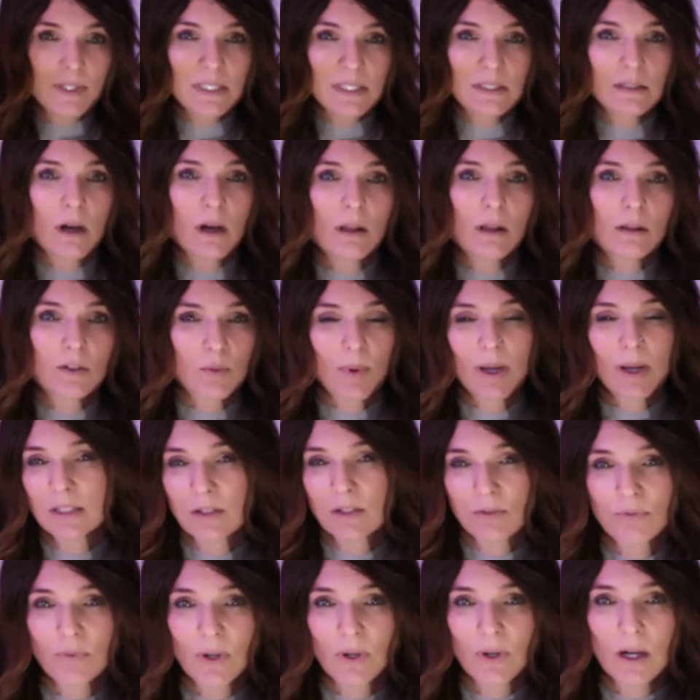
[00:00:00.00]
knowledge about to
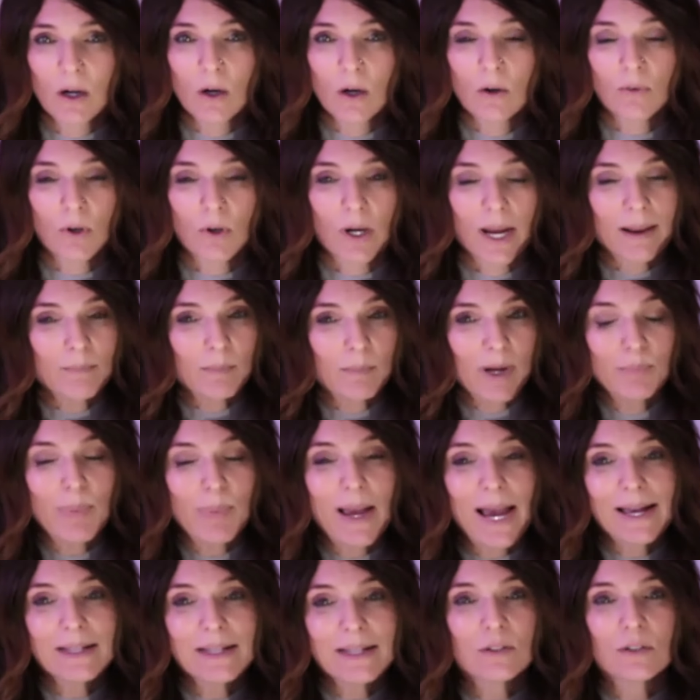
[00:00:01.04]
fret over and my
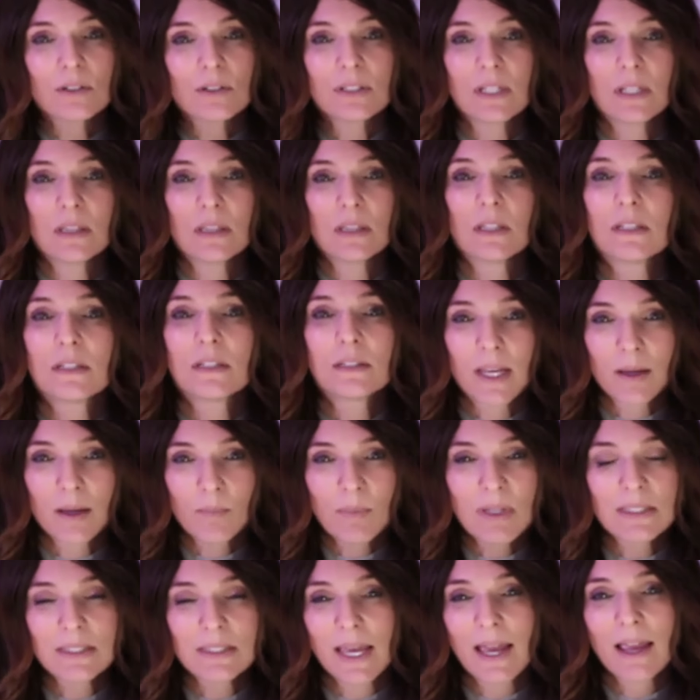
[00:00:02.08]
pastor said the same
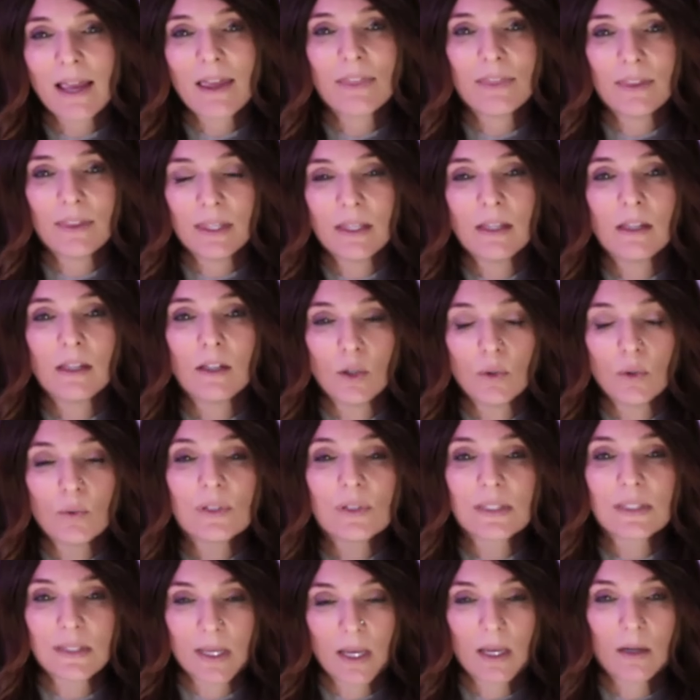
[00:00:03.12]
exact thing you
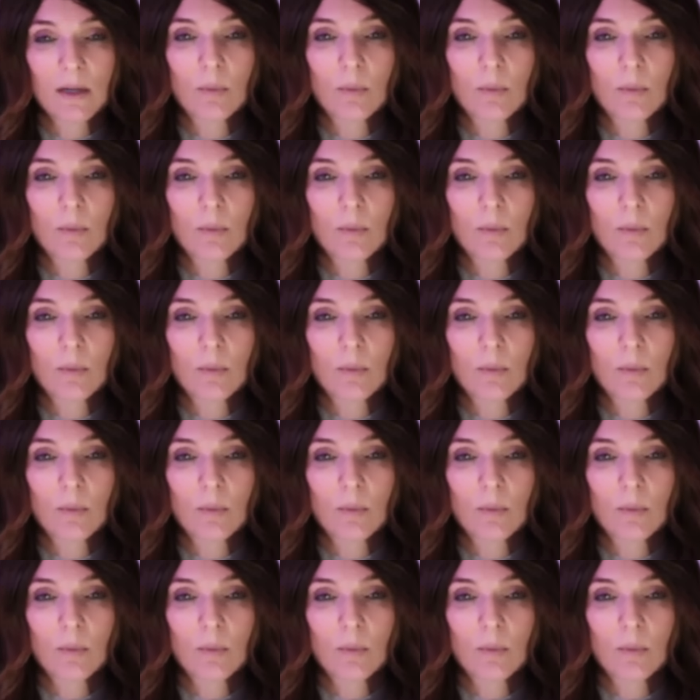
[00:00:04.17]
said